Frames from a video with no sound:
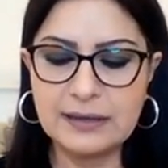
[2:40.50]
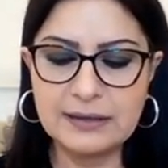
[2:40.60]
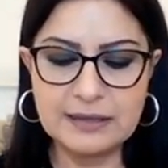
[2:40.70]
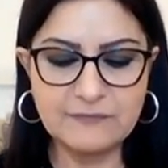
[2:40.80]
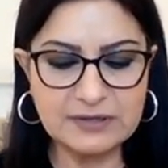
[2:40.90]

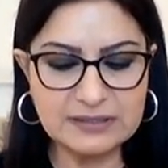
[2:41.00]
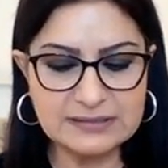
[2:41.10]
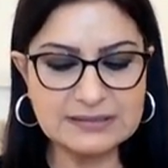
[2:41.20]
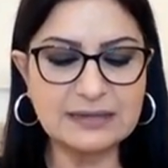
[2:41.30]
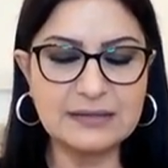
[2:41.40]
Even
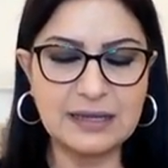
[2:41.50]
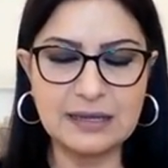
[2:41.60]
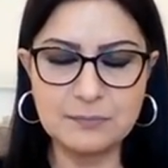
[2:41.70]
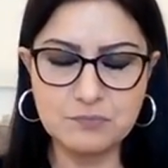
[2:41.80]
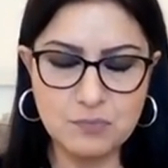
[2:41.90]
Sunday
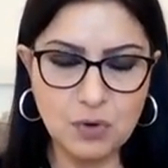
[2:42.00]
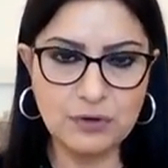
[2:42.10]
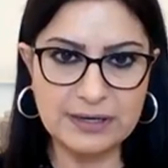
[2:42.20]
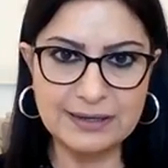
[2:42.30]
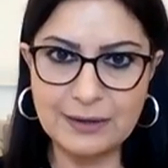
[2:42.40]

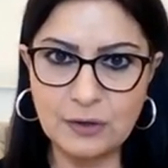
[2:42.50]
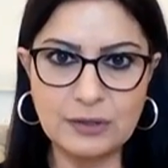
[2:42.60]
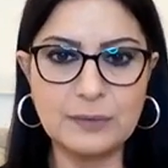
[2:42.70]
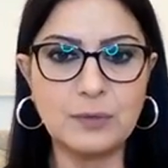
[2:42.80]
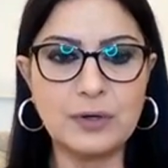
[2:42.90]
morning,
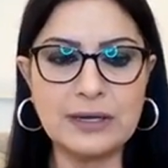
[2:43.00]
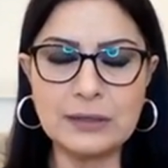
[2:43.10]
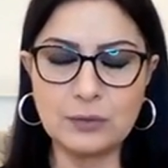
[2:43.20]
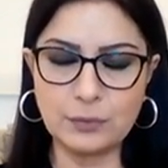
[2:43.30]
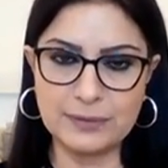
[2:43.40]
early morning,
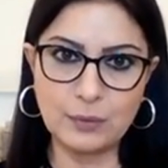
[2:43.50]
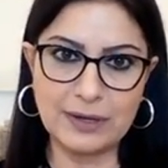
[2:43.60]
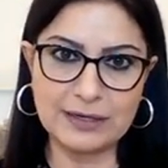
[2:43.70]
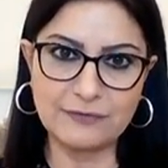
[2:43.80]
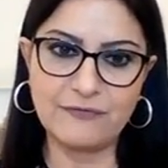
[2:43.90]
you'll be
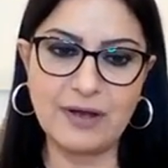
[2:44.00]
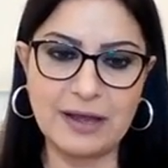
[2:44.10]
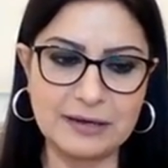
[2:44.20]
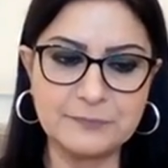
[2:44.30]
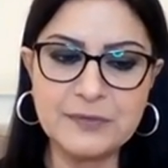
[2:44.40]
quite
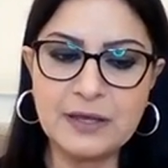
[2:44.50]
fine.